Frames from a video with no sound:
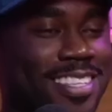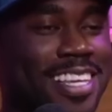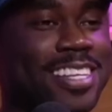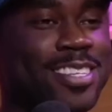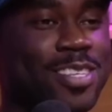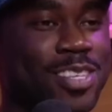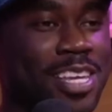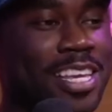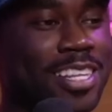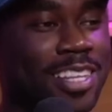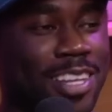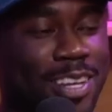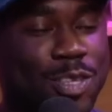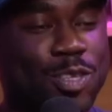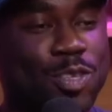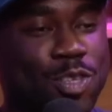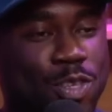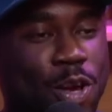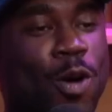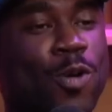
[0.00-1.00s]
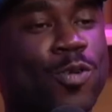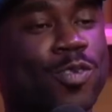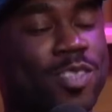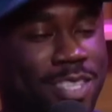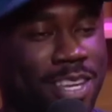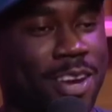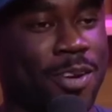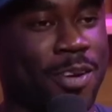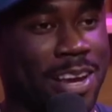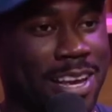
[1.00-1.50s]
He looks so
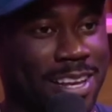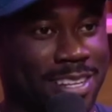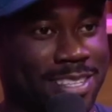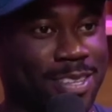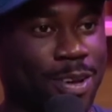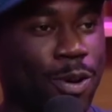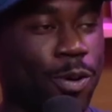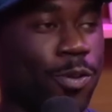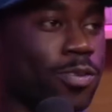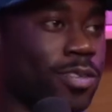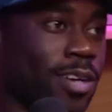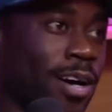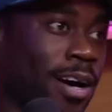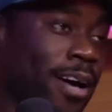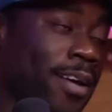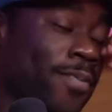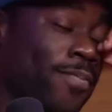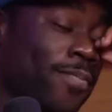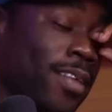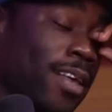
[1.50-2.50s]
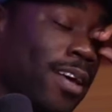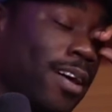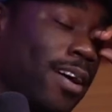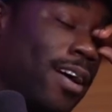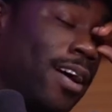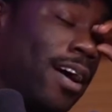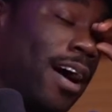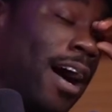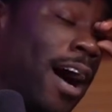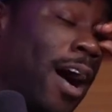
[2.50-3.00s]
serious the whole time,
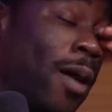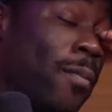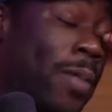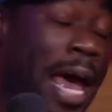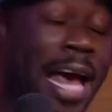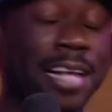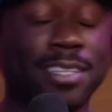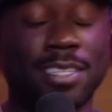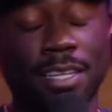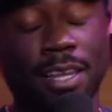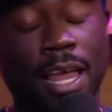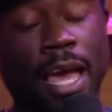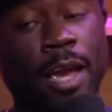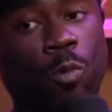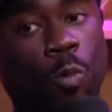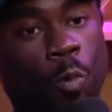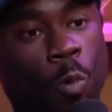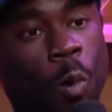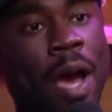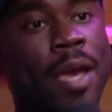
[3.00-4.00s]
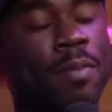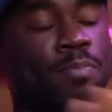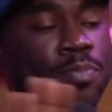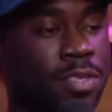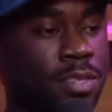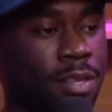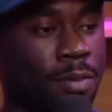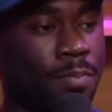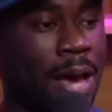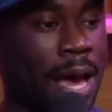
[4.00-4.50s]
as he like
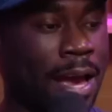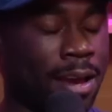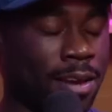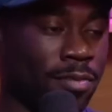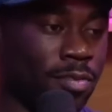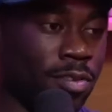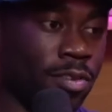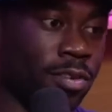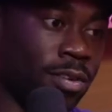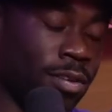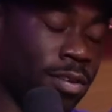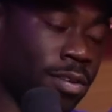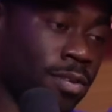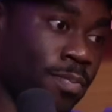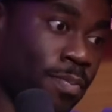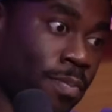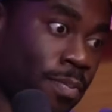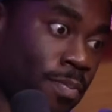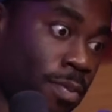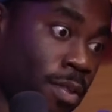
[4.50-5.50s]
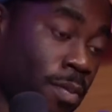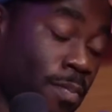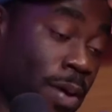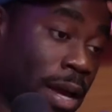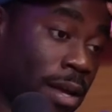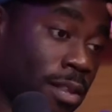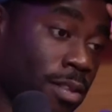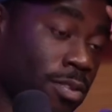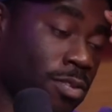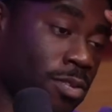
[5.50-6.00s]
wipes the back of the
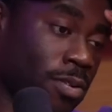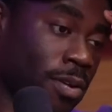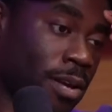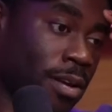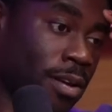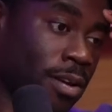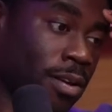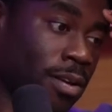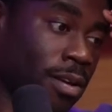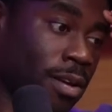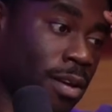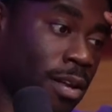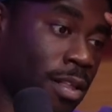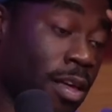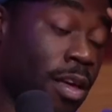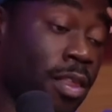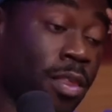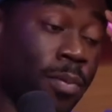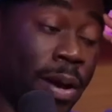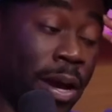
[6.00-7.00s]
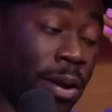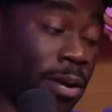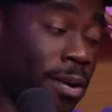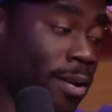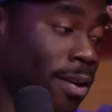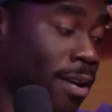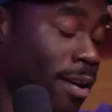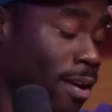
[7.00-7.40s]
screen in the background.